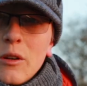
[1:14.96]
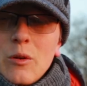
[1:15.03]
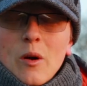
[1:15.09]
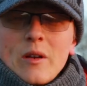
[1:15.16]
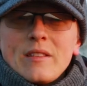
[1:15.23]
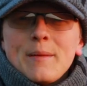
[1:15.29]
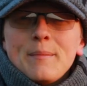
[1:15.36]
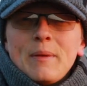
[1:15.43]

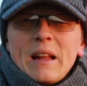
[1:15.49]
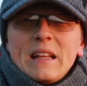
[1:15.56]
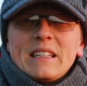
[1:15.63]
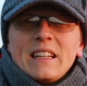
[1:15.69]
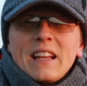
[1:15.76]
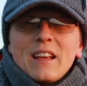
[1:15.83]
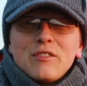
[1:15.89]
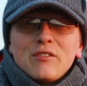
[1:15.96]
Quite simply,
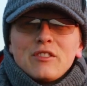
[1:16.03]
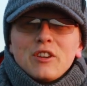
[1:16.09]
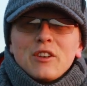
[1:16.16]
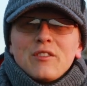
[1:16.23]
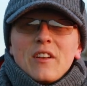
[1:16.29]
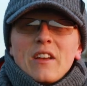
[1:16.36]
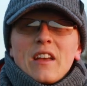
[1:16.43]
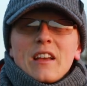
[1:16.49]
today's
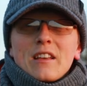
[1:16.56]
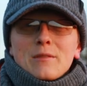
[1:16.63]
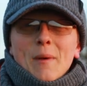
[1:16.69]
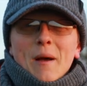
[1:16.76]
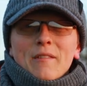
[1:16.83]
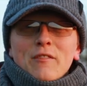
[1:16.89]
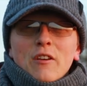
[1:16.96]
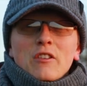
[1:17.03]
photography is
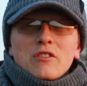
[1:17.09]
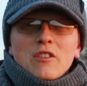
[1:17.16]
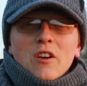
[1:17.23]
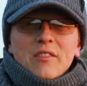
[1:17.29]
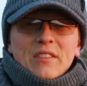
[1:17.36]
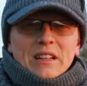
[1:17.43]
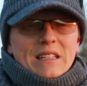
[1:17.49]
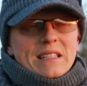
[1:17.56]
about
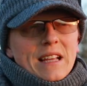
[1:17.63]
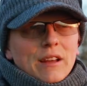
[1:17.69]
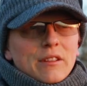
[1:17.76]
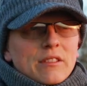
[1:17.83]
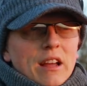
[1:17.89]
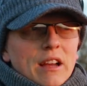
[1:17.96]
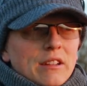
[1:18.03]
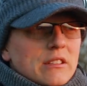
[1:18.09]
photographing the
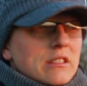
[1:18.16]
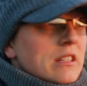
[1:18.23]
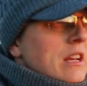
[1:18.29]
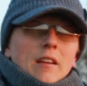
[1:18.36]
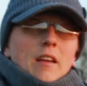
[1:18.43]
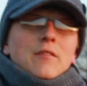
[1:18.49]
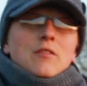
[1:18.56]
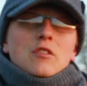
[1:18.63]
South Downs.
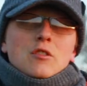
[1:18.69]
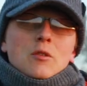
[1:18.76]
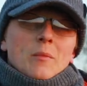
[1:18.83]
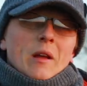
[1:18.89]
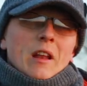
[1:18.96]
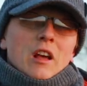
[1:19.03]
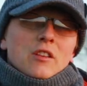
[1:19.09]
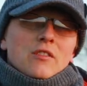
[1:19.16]
If you saw
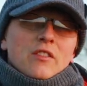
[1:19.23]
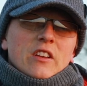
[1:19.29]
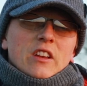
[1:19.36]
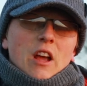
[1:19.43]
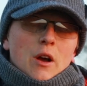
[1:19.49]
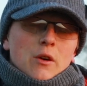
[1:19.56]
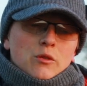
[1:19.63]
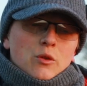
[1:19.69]
my last
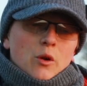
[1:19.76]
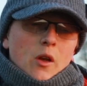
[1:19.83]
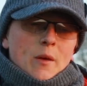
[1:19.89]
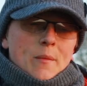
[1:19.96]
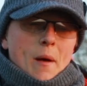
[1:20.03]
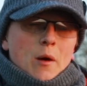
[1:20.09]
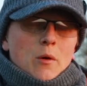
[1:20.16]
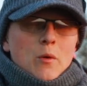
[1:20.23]
video, I was talking
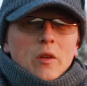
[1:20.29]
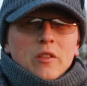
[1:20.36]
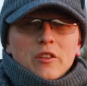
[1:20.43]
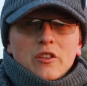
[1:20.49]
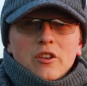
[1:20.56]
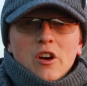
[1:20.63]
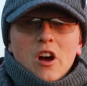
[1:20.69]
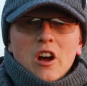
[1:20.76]
about whether
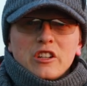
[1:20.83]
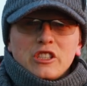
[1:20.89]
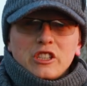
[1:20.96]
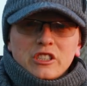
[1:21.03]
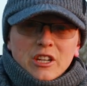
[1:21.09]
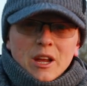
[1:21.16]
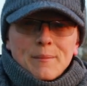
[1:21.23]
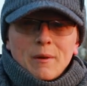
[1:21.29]
or not I
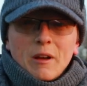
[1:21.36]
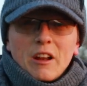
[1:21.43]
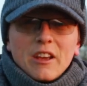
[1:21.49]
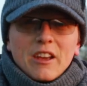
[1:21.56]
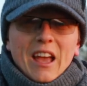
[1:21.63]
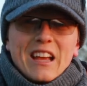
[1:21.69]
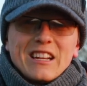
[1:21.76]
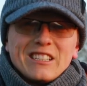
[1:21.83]
should share my
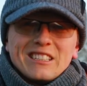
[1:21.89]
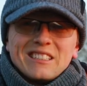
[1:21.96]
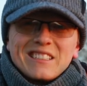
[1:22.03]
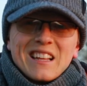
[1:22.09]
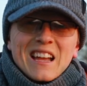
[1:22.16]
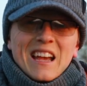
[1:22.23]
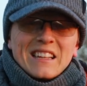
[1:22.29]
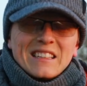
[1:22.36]

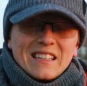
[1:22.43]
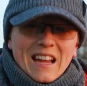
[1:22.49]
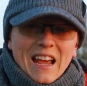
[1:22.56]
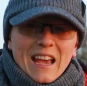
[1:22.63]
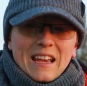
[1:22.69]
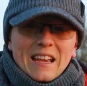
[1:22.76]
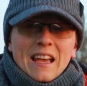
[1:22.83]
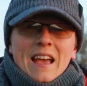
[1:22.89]
locations.
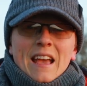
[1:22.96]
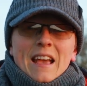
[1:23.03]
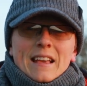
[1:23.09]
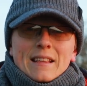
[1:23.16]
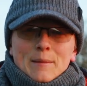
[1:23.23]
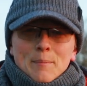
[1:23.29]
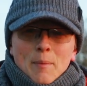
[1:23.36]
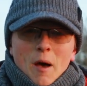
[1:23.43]
Today
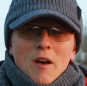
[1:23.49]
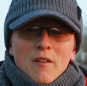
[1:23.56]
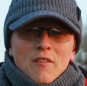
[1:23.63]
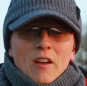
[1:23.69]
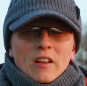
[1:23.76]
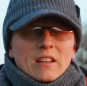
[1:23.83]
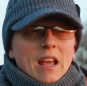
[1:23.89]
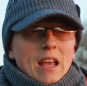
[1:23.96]
is a
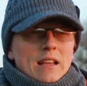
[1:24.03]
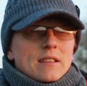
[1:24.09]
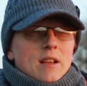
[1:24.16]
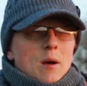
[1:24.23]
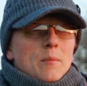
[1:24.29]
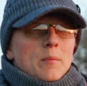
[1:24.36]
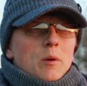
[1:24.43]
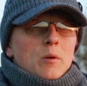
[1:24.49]
perfect
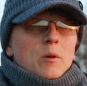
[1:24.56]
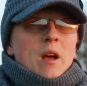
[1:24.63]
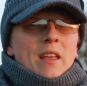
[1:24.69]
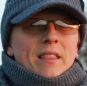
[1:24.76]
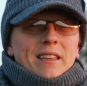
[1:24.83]
example.